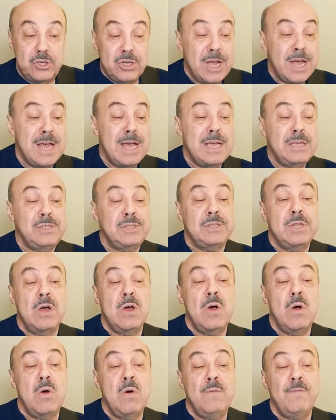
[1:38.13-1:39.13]
Just
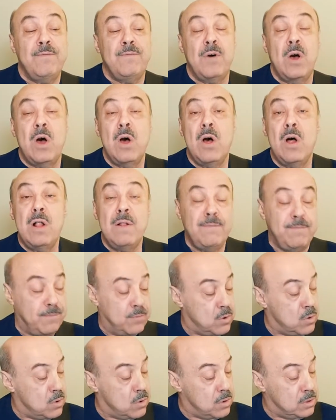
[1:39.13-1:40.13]
don't fall
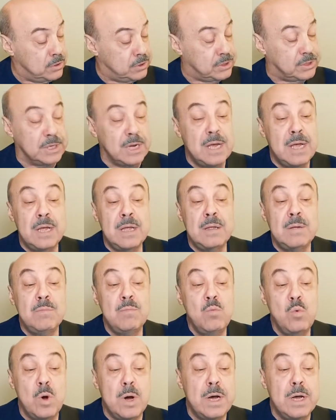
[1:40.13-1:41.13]
for
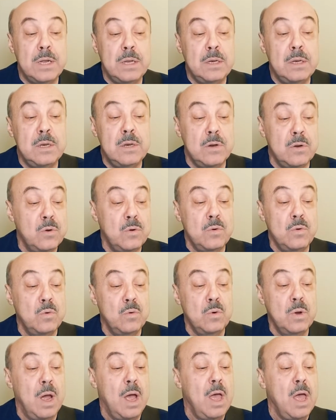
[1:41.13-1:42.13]
someone
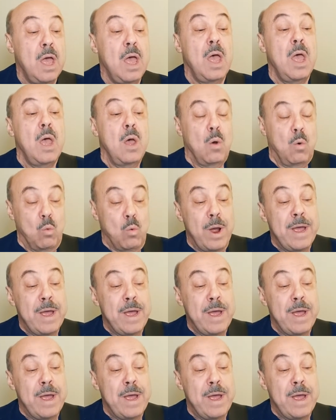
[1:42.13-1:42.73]
new.